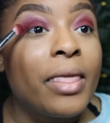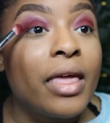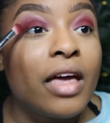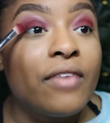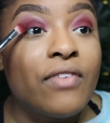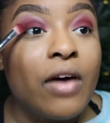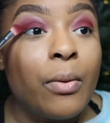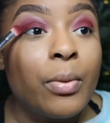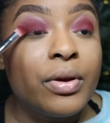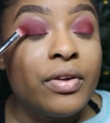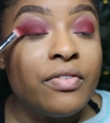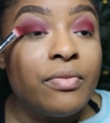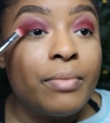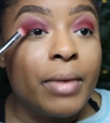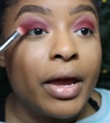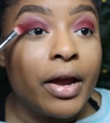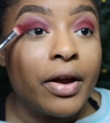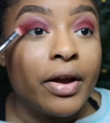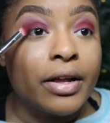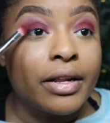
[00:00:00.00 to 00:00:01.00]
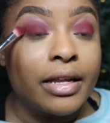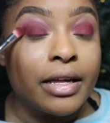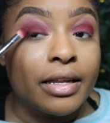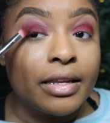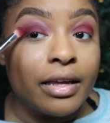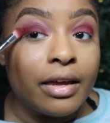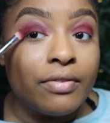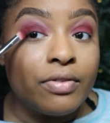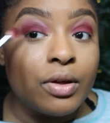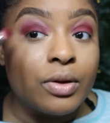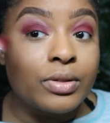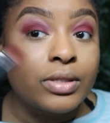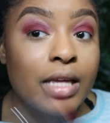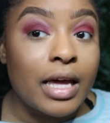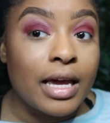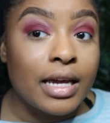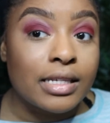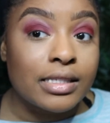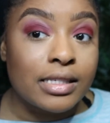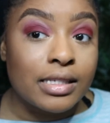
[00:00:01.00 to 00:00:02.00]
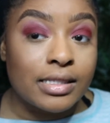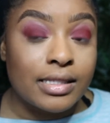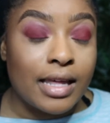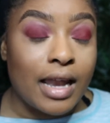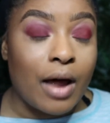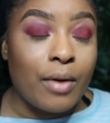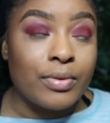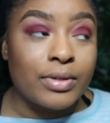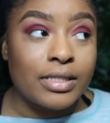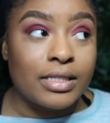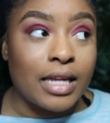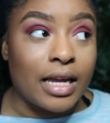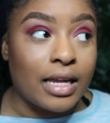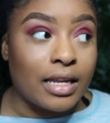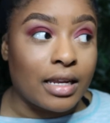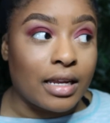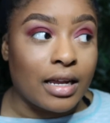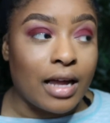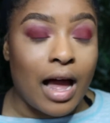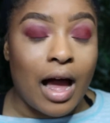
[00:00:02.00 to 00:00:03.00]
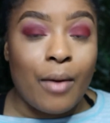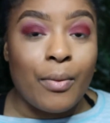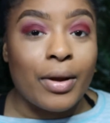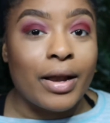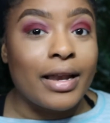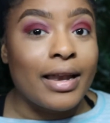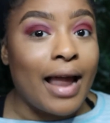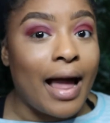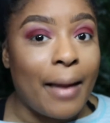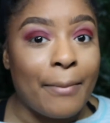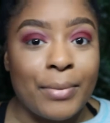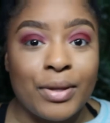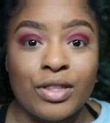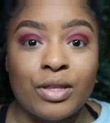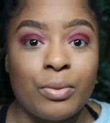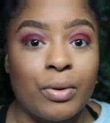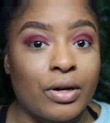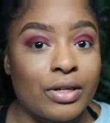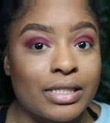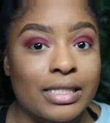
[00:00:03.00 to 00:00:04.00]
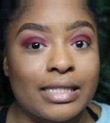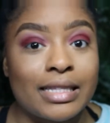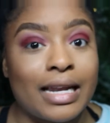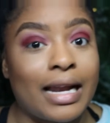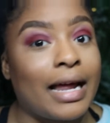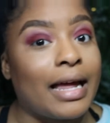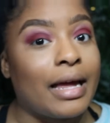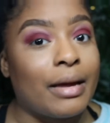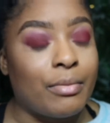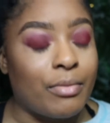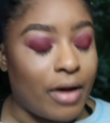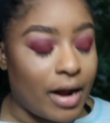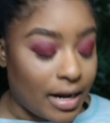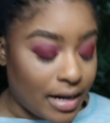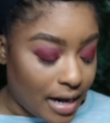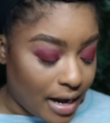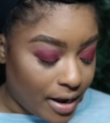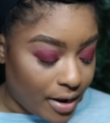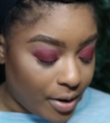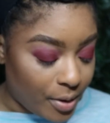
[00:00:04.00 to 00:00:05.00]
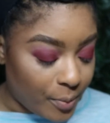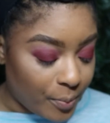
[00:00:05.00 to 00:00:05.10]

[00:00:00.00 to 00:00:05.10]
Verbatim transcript: if I would have married any of those exes that I was dating, I would not be the person that I am right now.